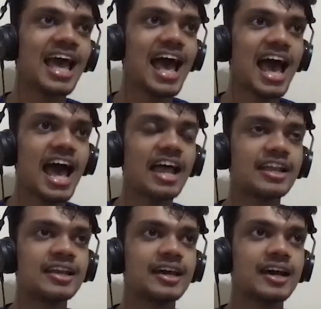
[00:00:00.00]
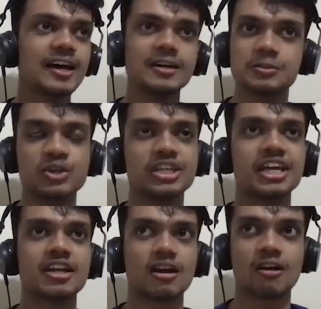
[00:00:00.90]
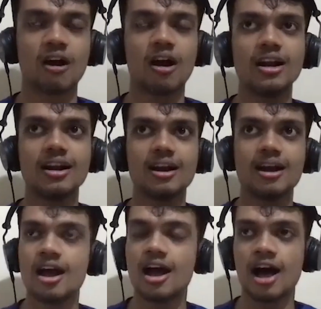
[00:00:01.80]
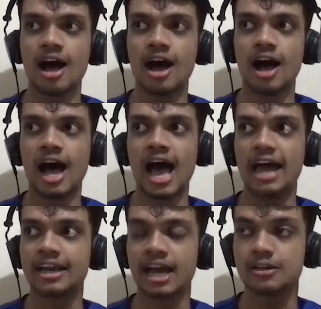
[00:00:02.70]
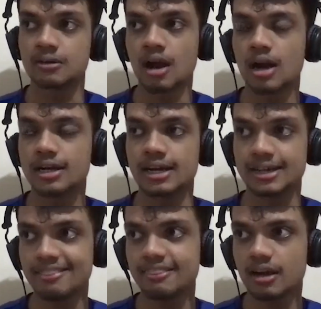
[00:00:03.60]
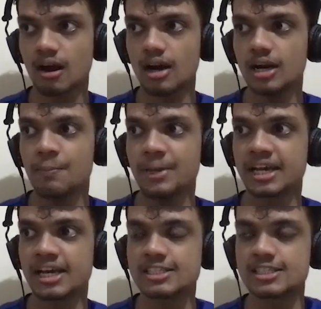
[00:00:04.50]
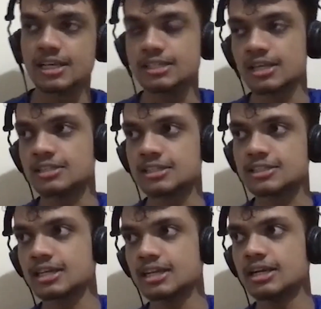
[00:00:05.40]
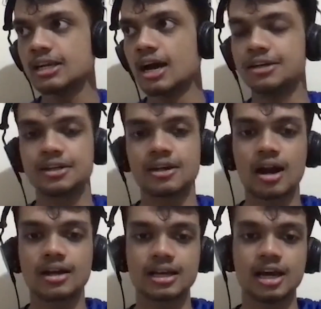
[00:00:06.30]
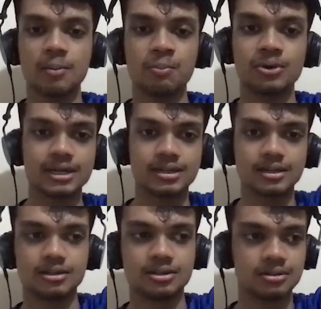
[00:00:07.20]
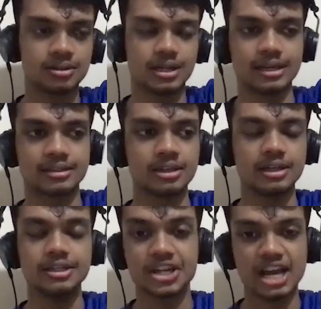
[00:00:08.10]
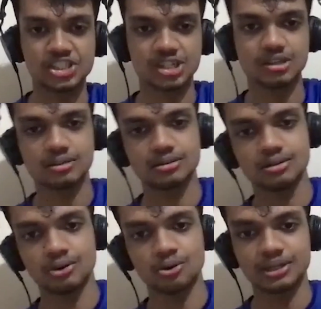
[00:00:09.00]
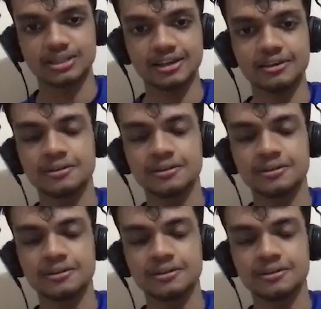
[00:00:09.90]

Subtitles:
and we get on a call. And I could not attend the call because his assistant did not put it to the international roaming thing.